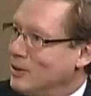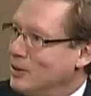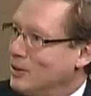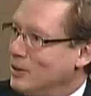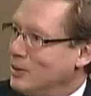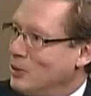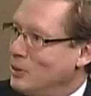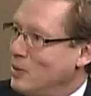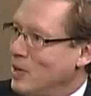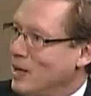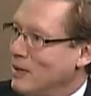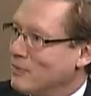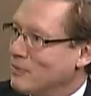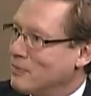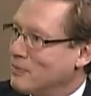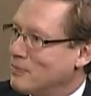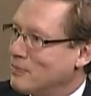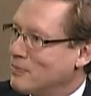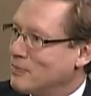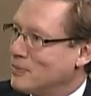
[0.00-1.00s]
You have
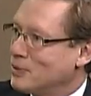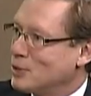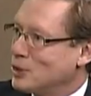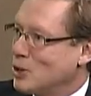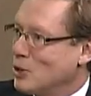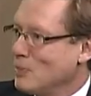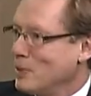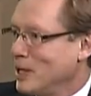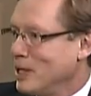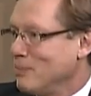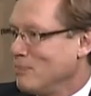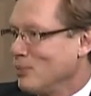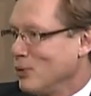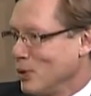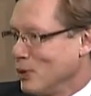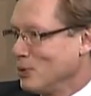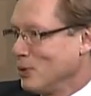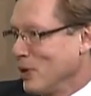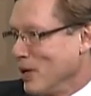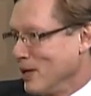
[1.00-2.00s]
so many
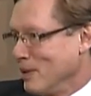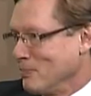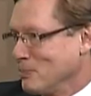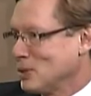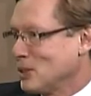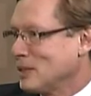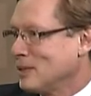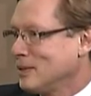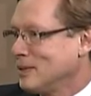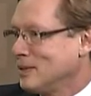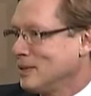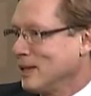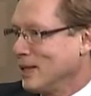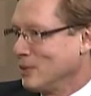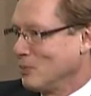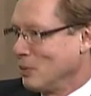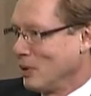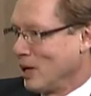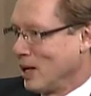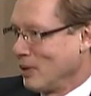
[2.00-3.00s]
programs,
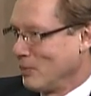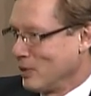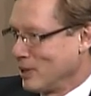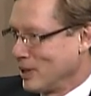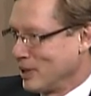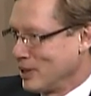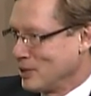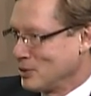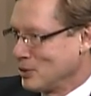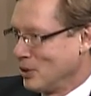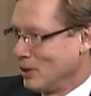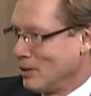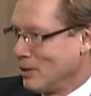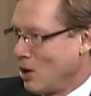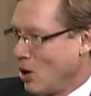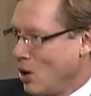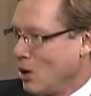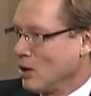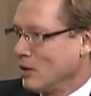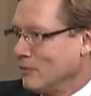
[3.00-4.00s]
and I want to get to
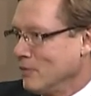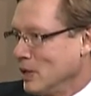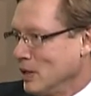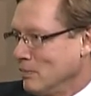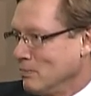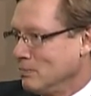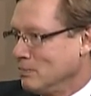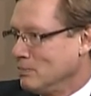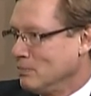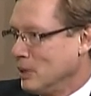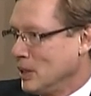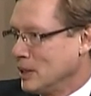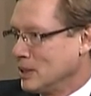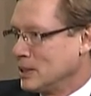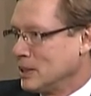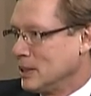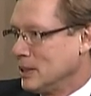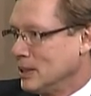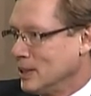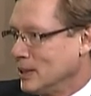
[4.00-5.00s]
all of them,
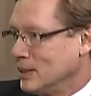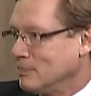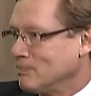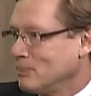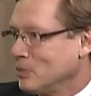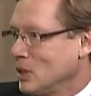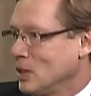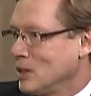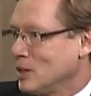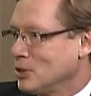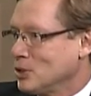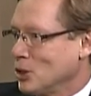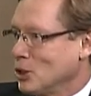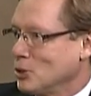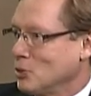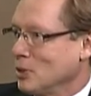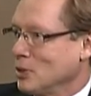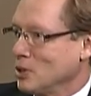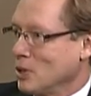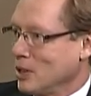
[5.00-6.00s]
but
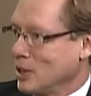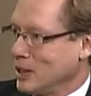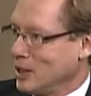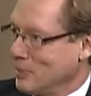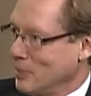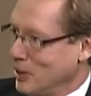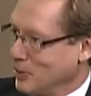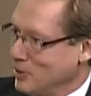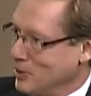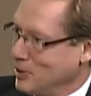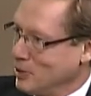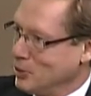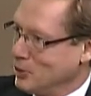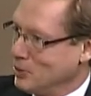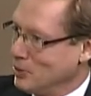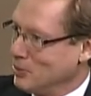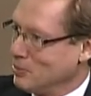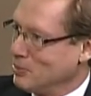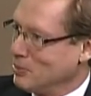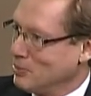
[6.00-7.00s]
since we're talking about
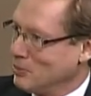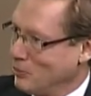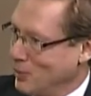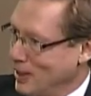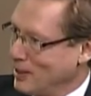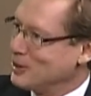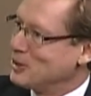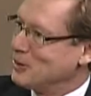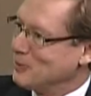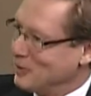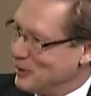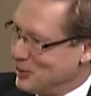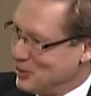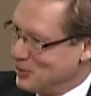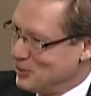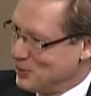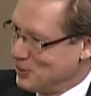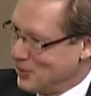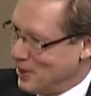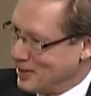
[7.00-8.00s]
the relatively
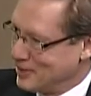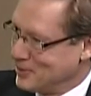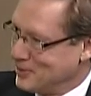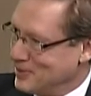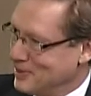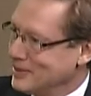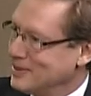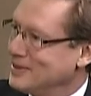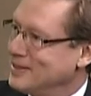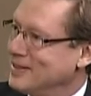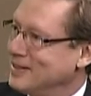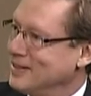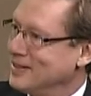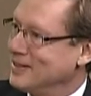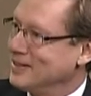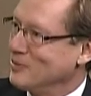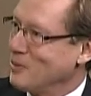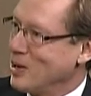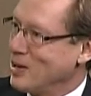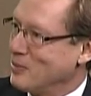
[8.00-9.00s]
new director,
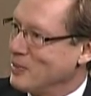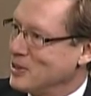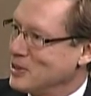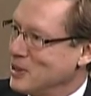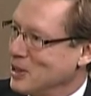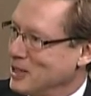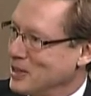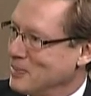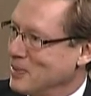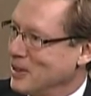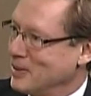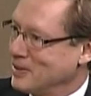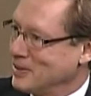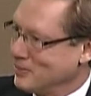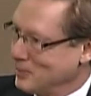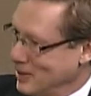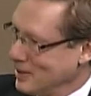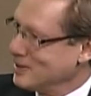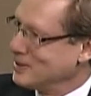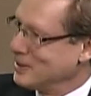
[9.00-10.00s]
why don't we talk about the
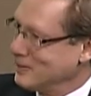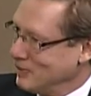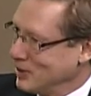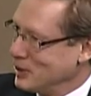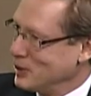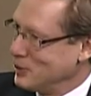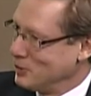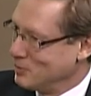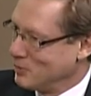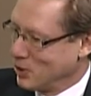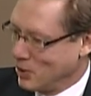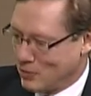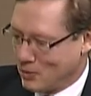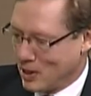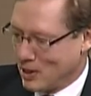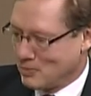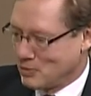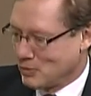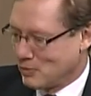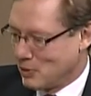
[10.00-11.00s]
relatively new
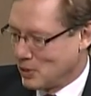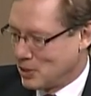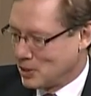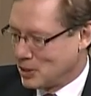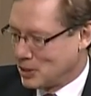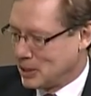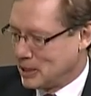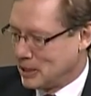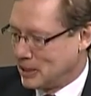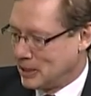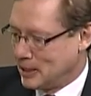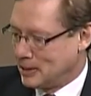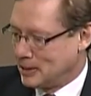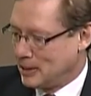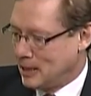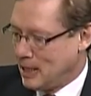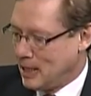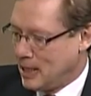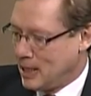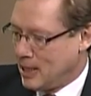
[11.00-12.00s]
programs first?
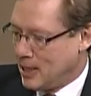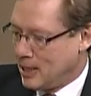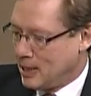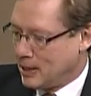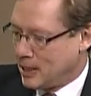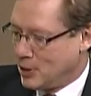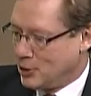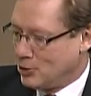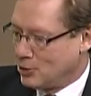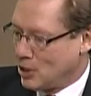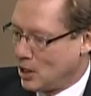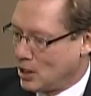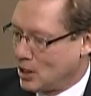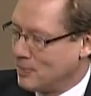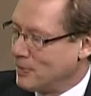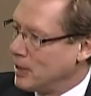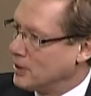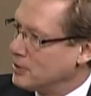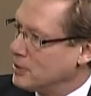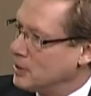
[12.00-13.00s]
Can you talk
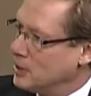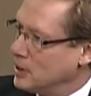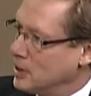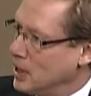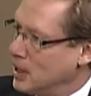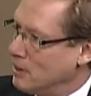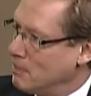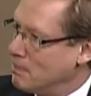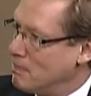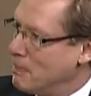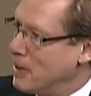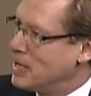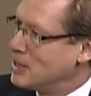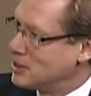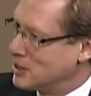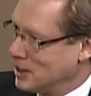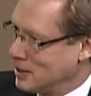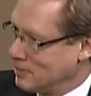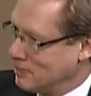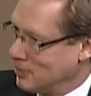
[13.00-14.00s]
about the
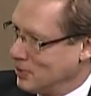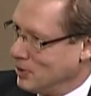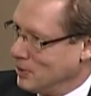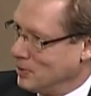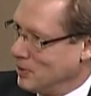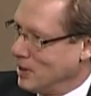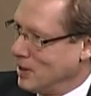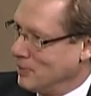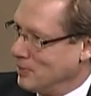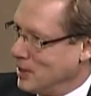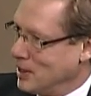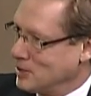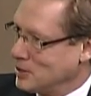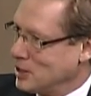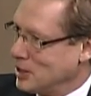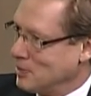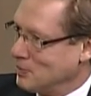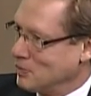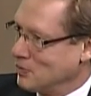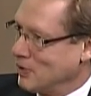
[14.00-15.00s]
BASIC program? That
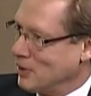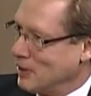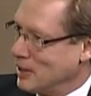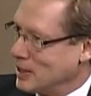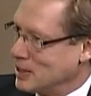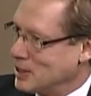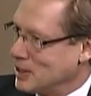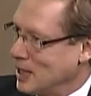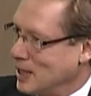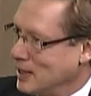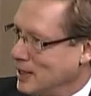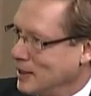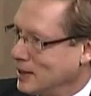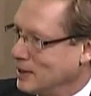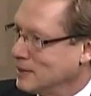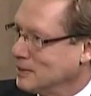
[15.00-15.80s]
seems very exciting.